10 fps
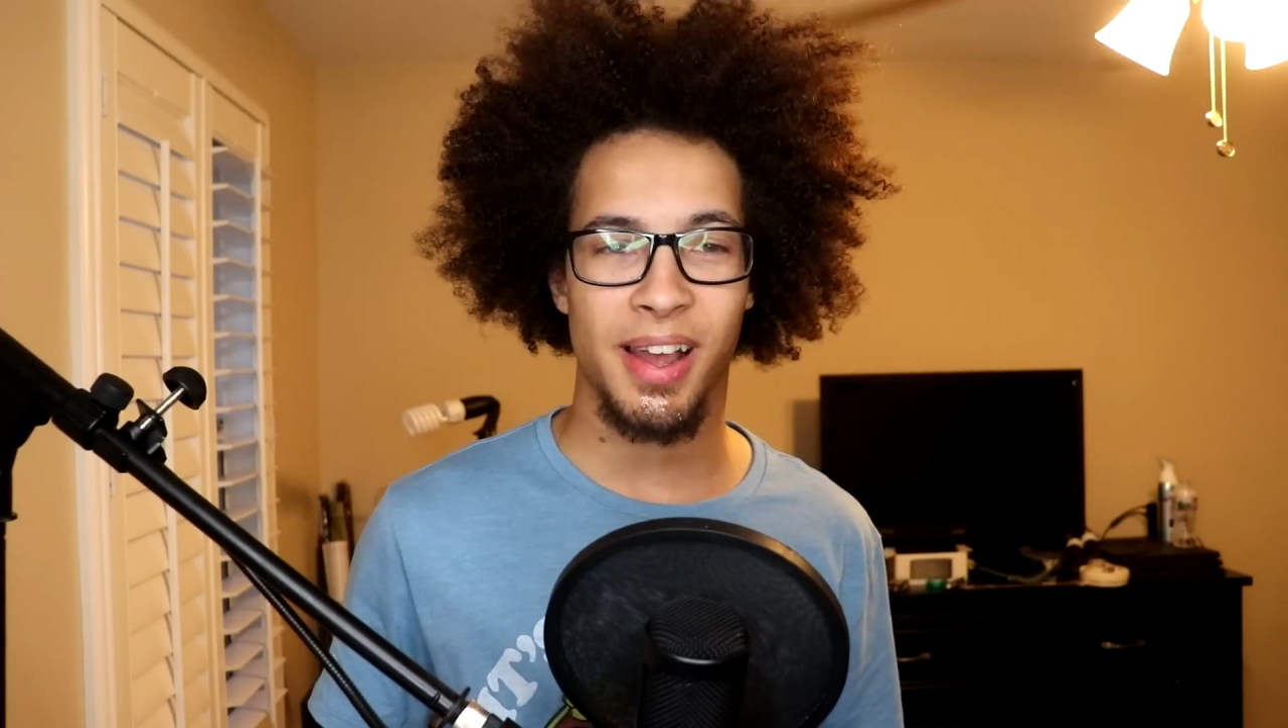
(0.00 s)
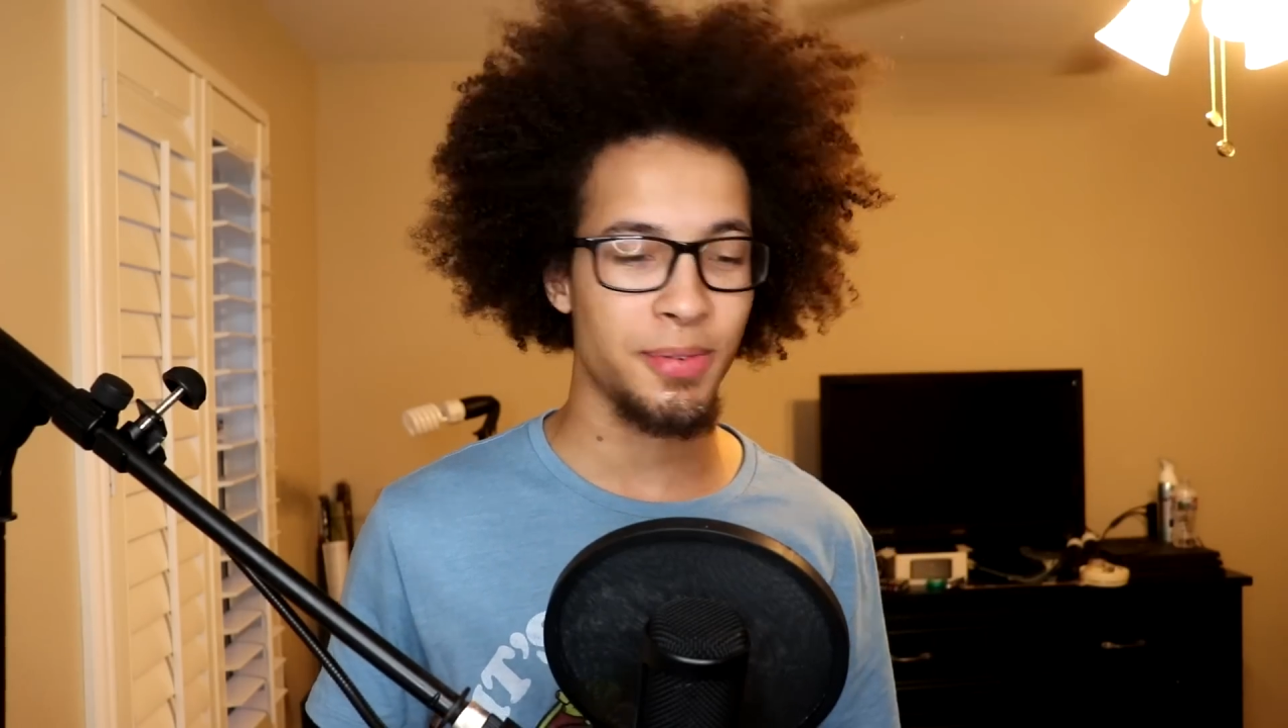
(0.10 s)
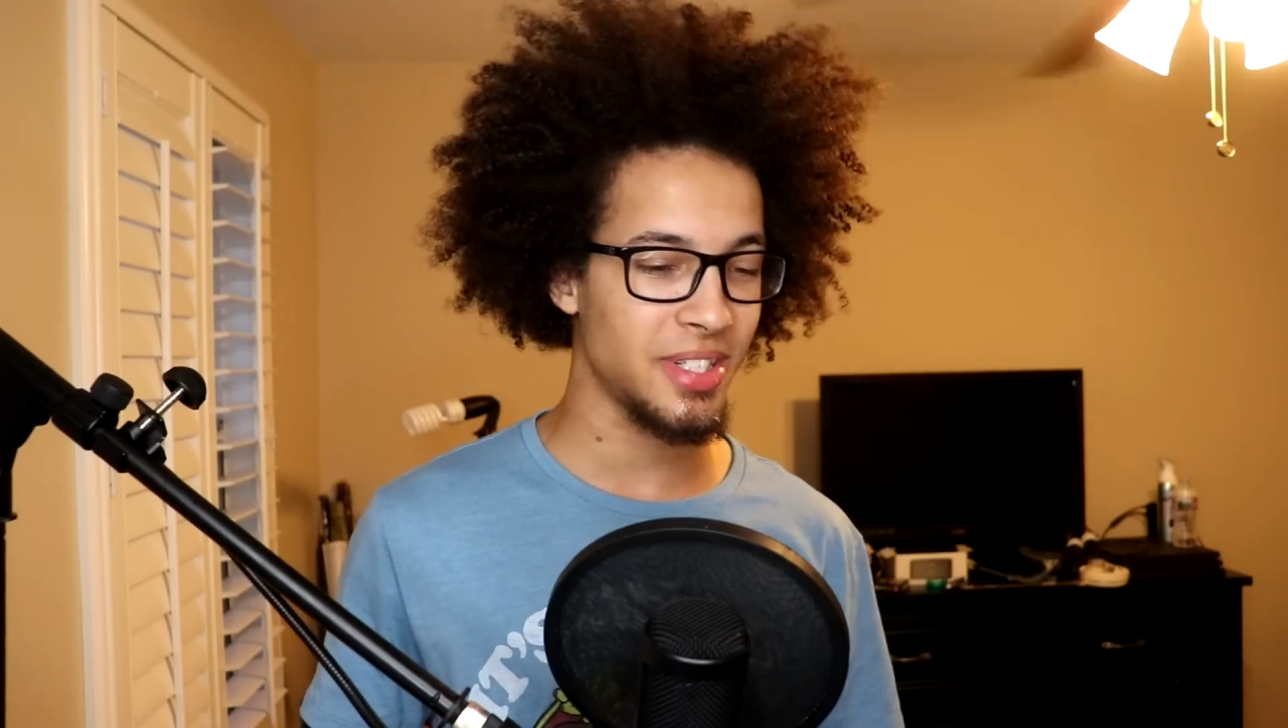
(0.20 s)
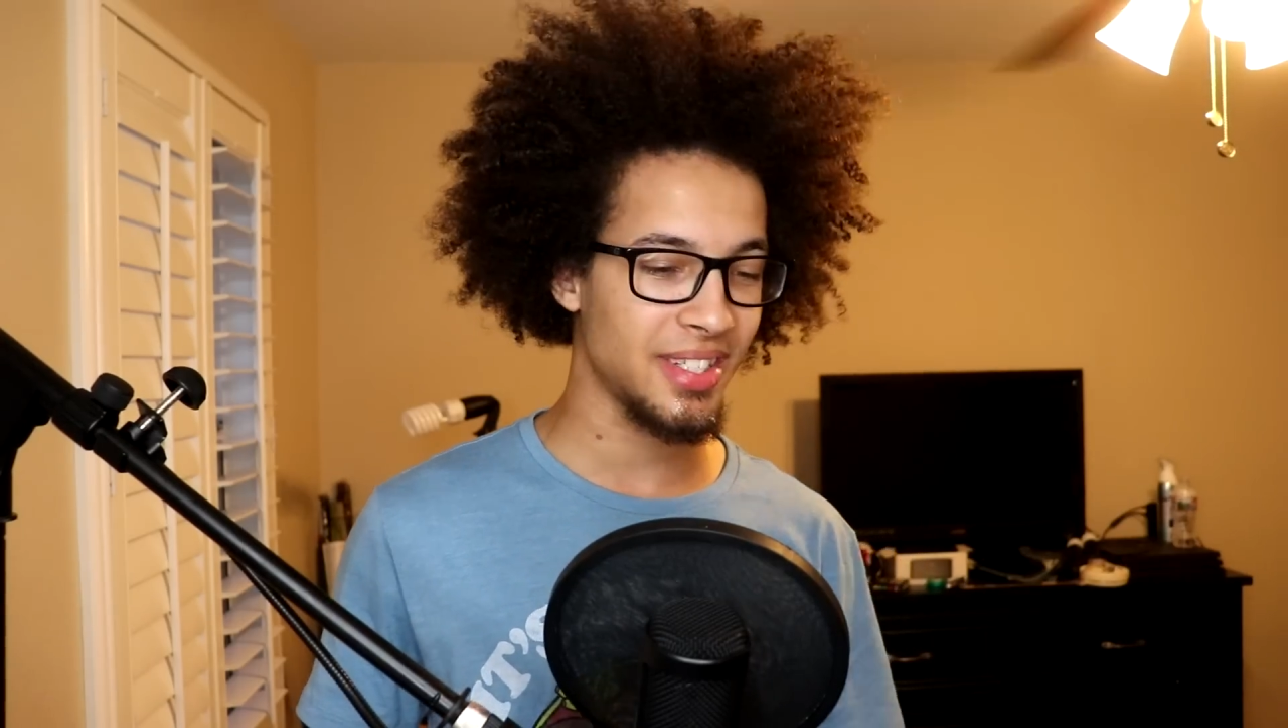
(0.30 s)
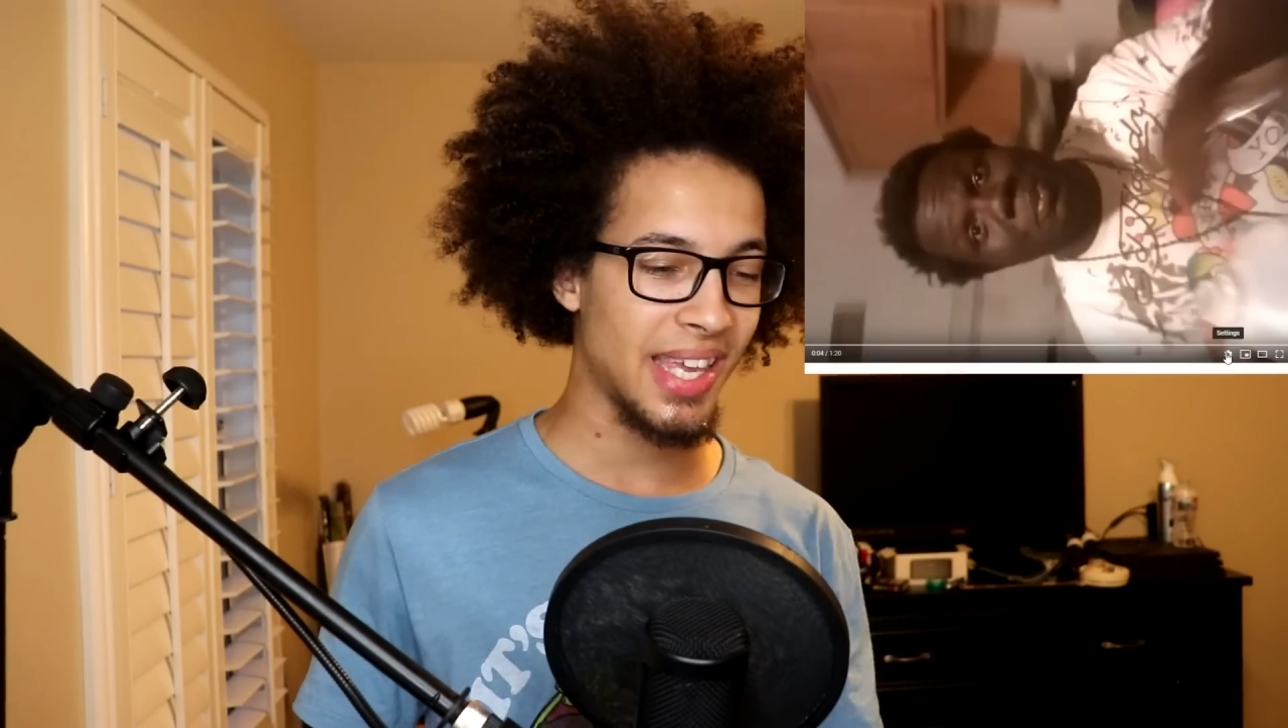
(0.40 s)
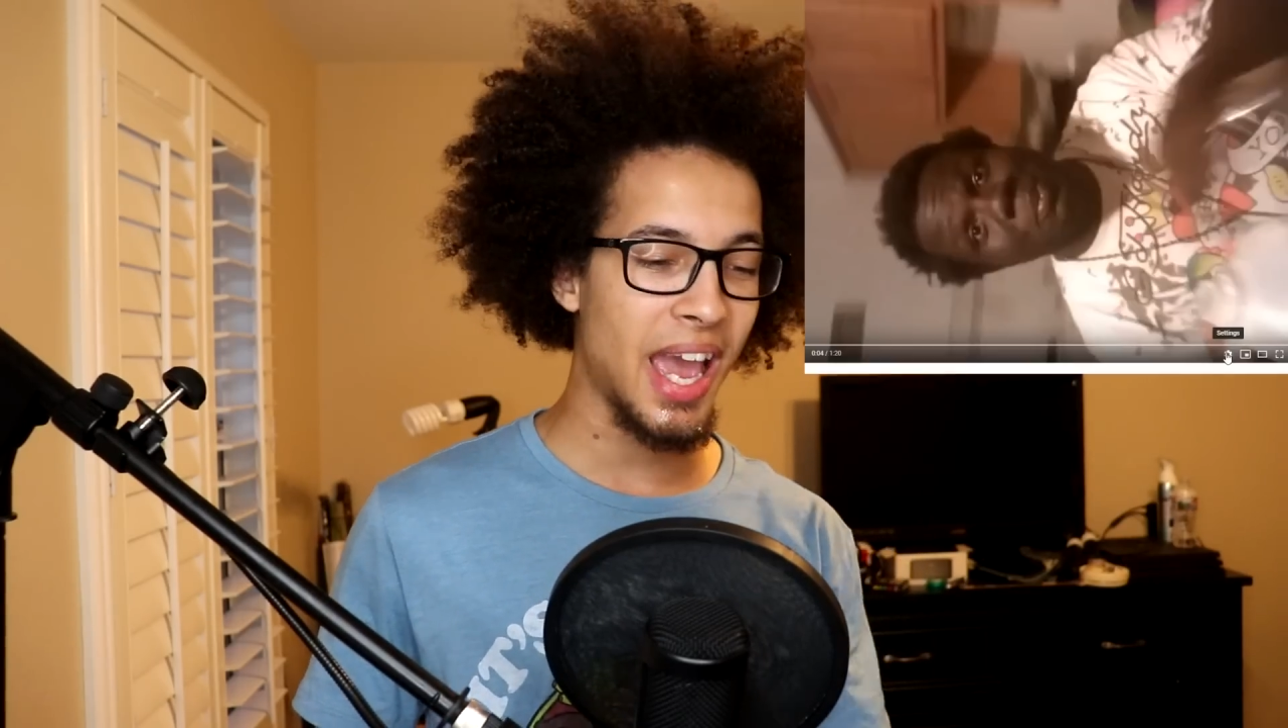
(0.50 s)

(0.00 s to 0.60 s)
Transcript: how it's